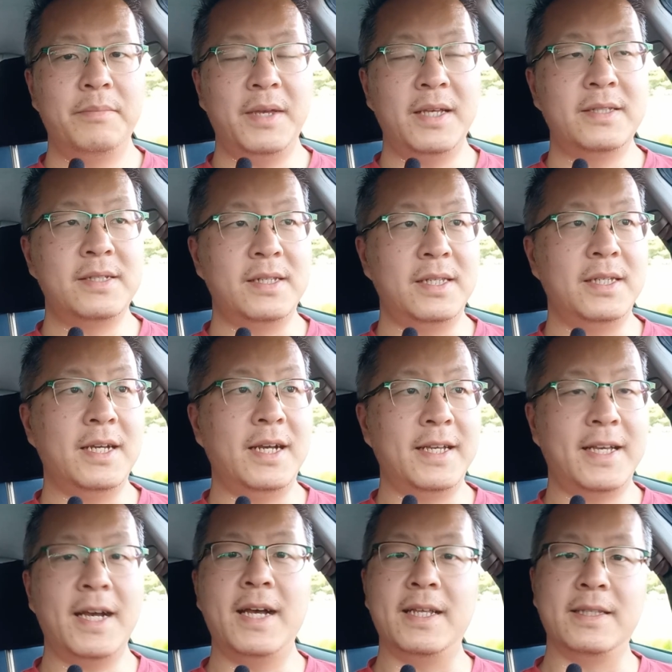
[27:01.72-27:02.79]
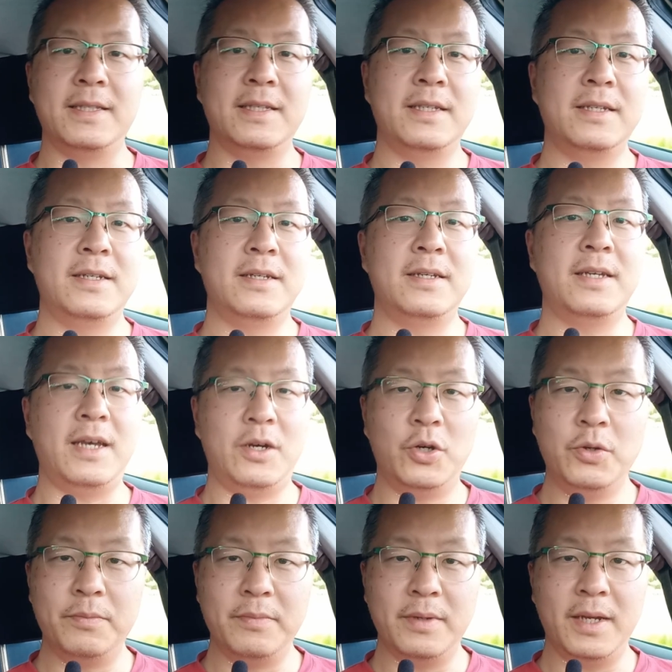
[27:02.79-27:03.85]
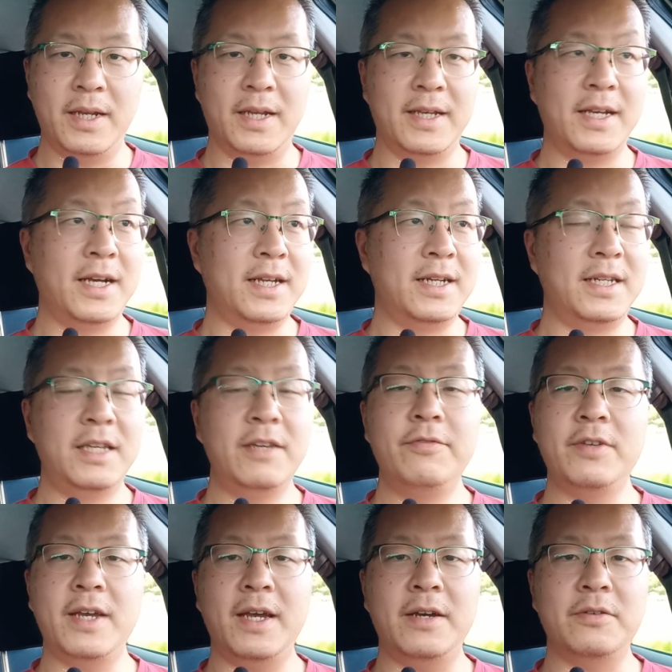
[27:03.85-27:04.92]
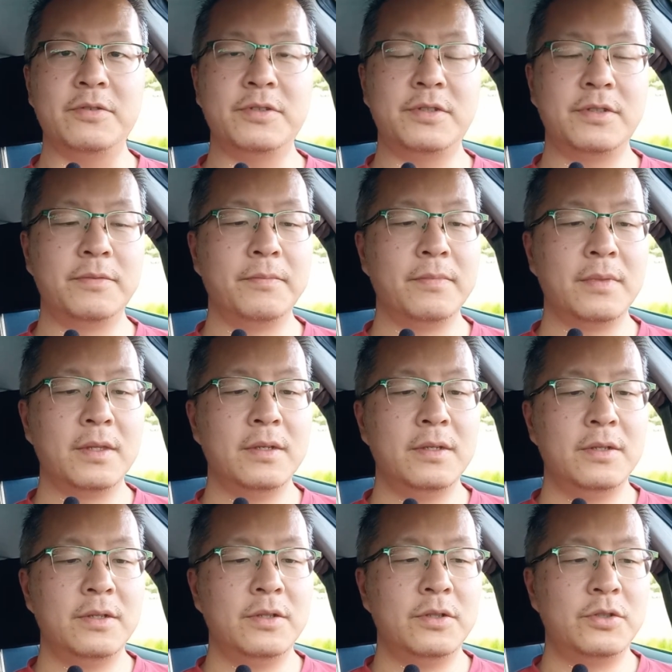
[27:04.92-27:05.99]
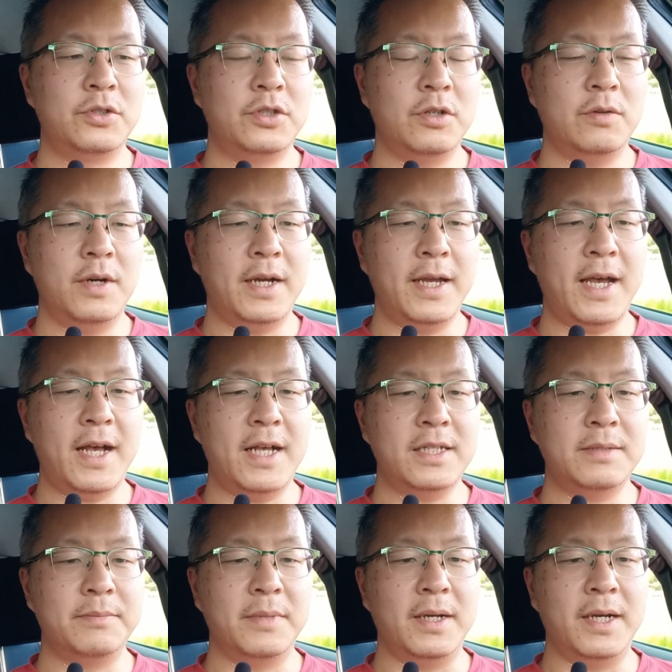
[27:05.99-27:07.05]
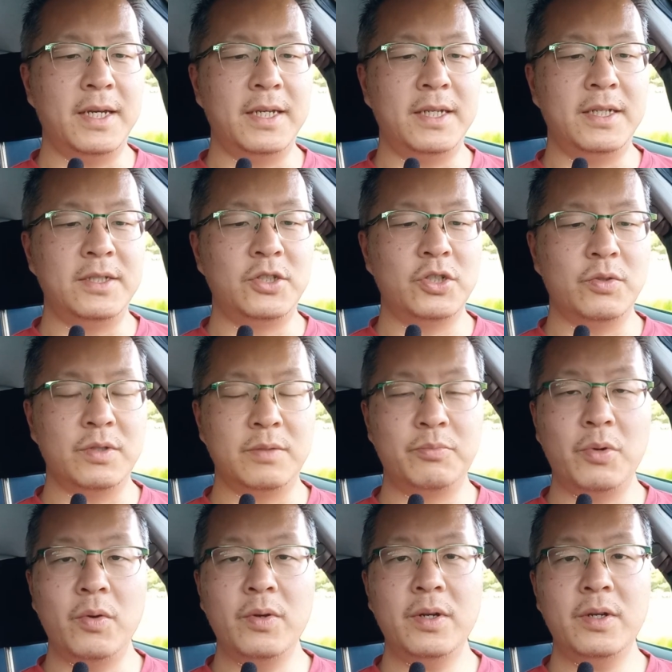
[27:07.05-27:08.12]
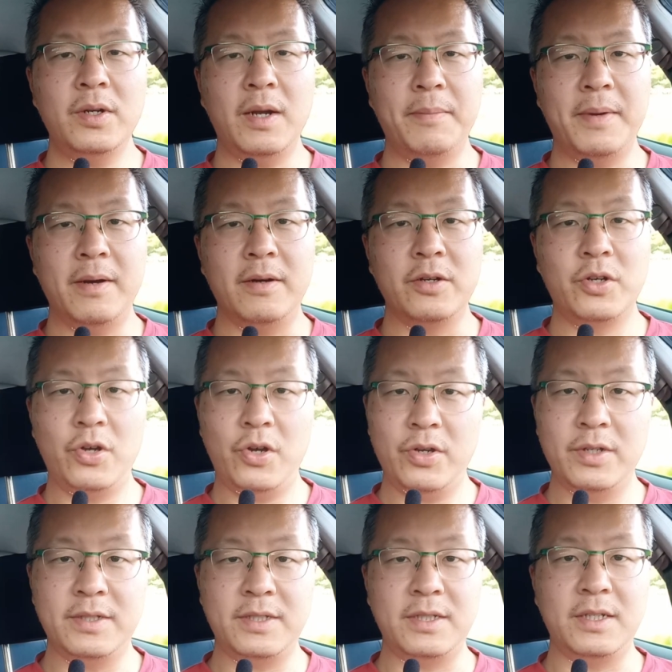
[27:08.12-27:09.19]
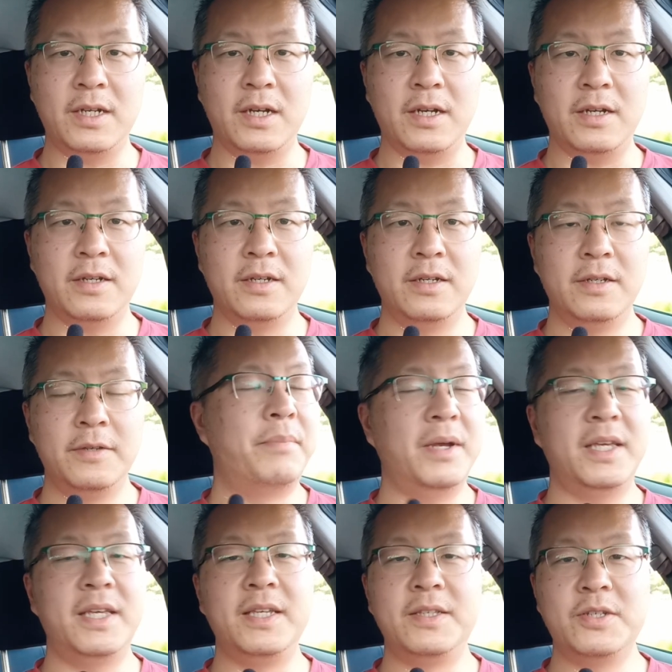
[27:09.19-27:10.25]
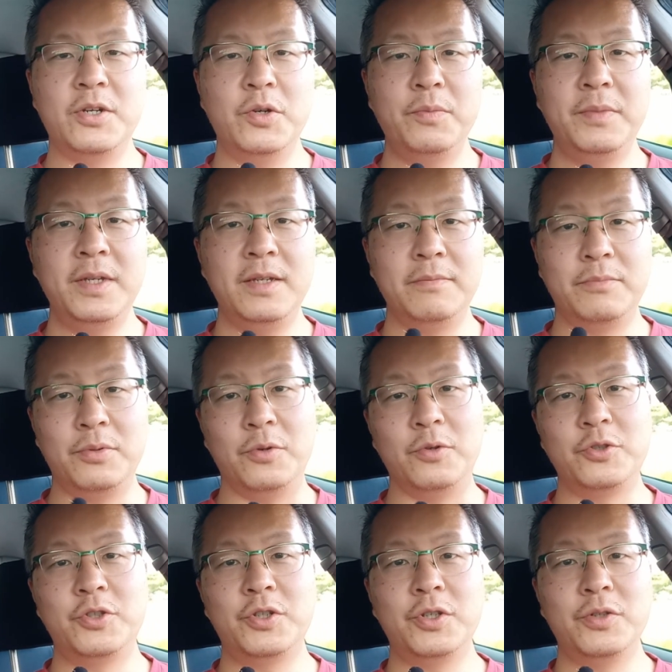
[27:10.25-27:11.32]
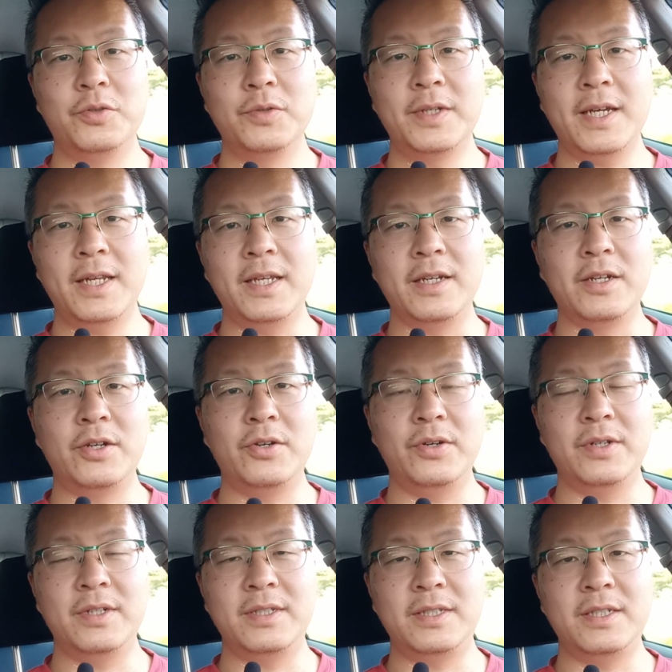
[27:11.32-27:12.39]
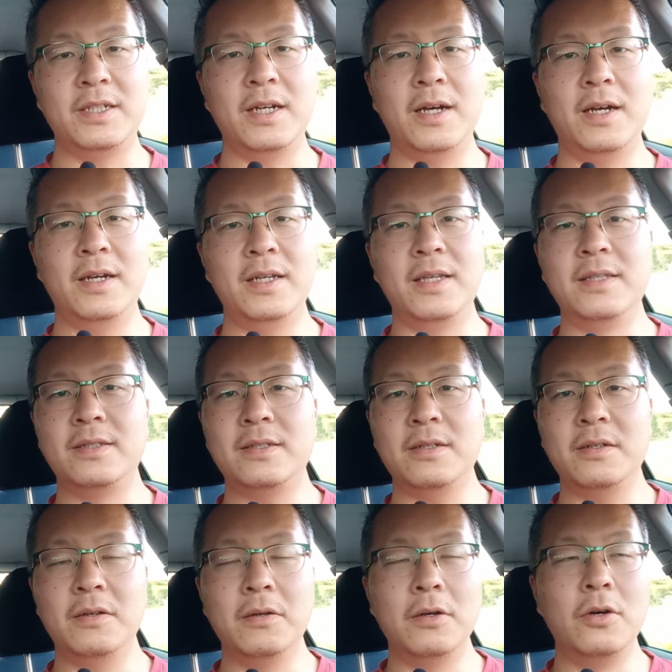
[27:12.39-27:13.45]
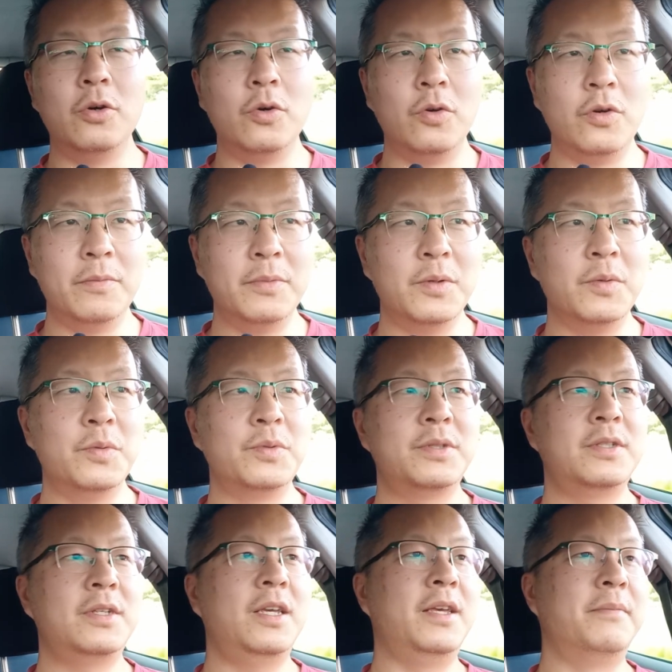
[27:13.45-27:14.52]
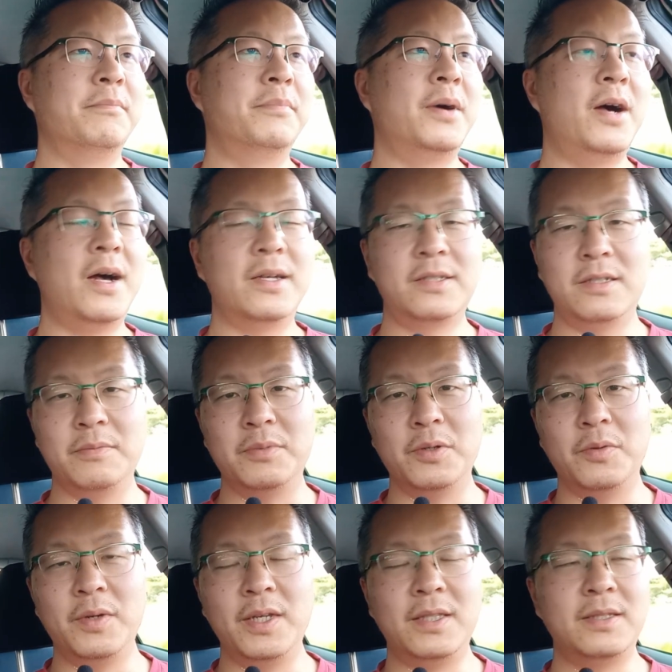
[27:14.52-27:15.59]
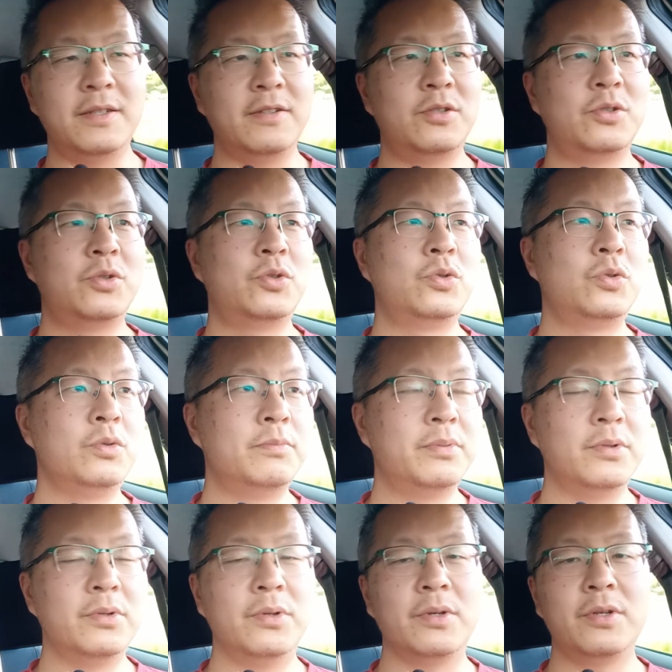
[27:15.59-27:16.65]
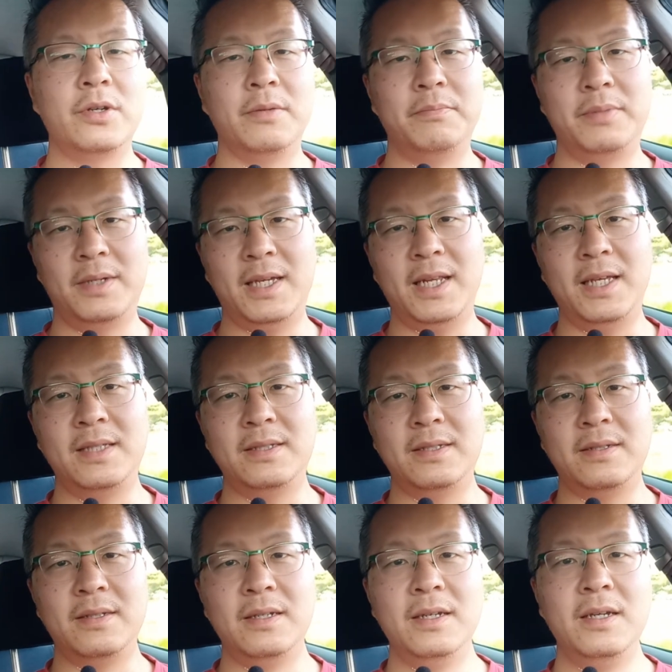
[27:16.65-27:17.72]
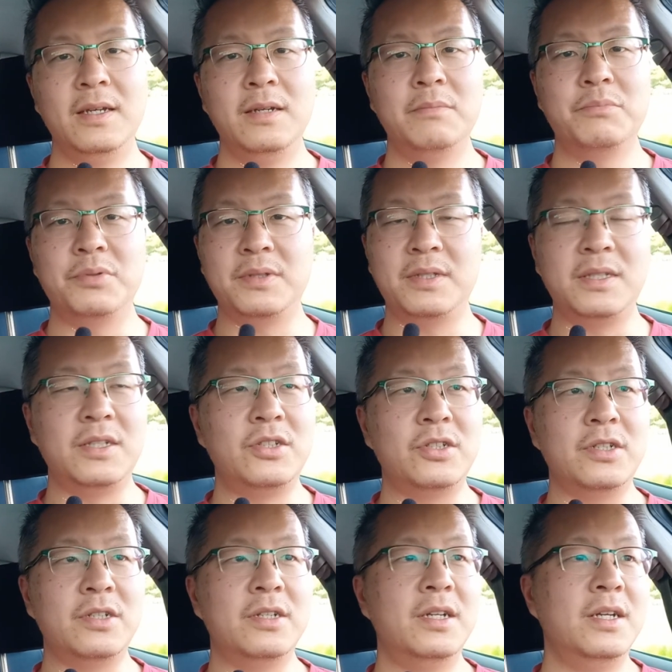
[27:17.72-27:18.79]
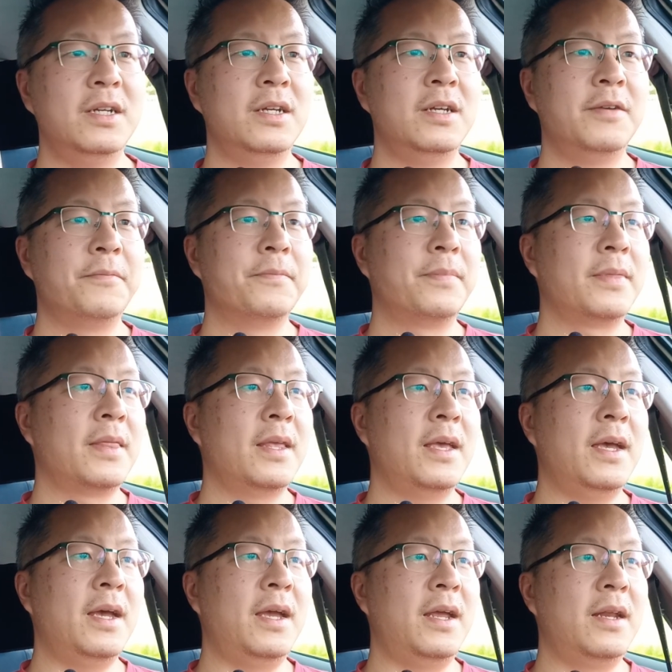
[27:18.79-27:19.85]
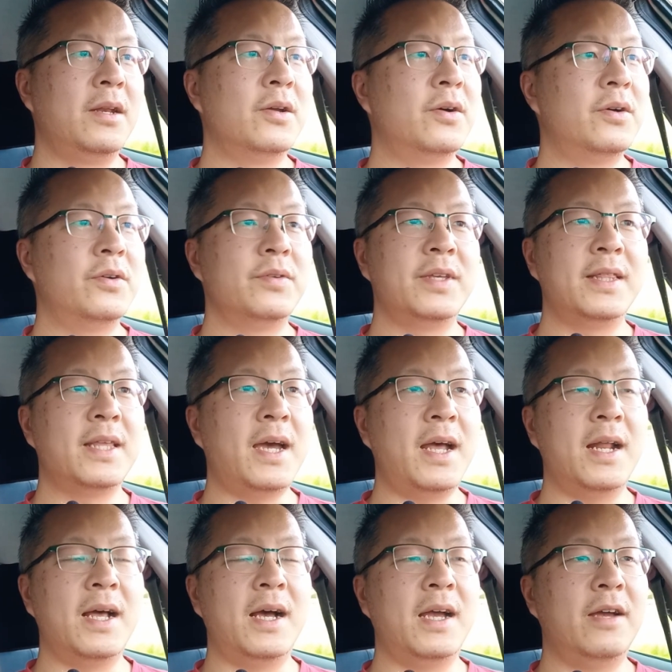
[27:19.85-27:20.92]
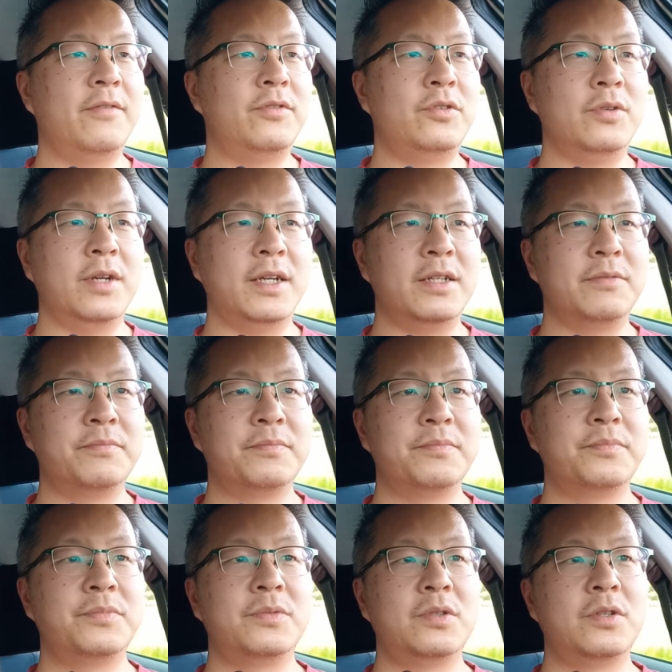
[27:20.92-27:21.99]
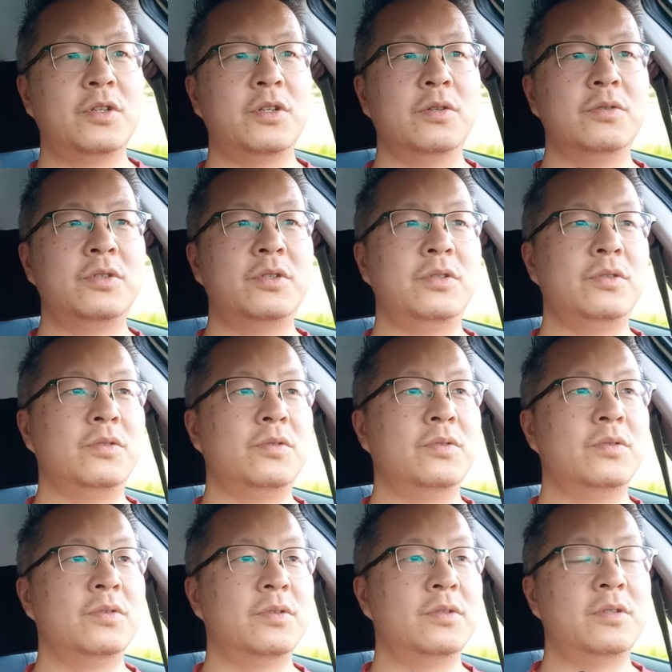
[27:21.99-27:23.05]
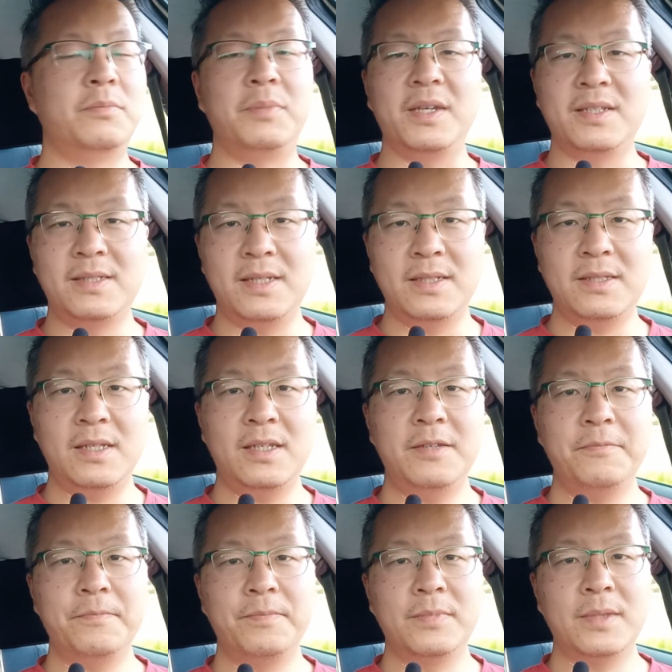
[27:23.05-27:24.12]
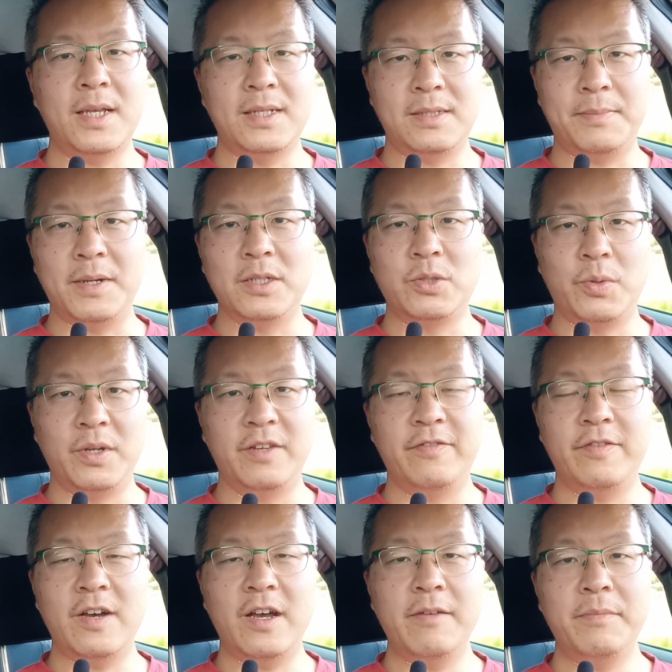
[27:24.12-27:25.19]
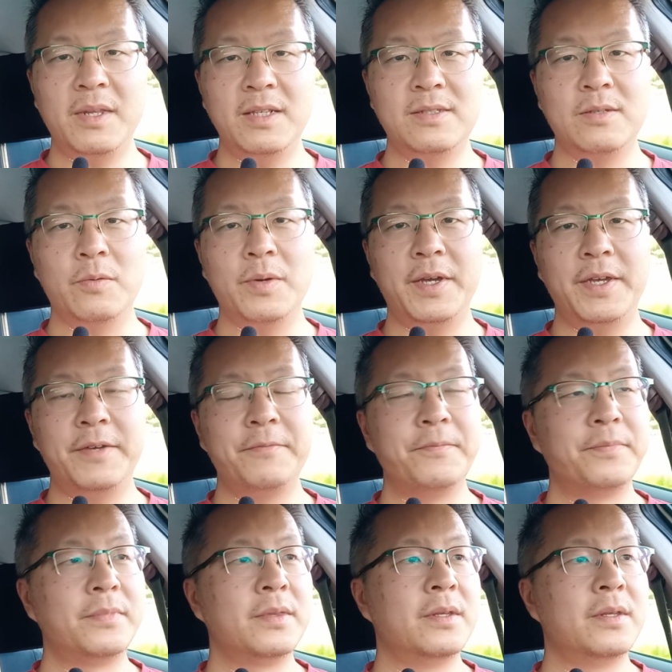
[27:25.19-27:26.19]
basically I can't get home and I can't leave the house. So I asked my insurance broker about a courtesy car, but he told me in Portugal getting a courtesy car is almost impossible. It's a super complicated procedure. And not only that, I have to go to the big city that's about 25 minutes away.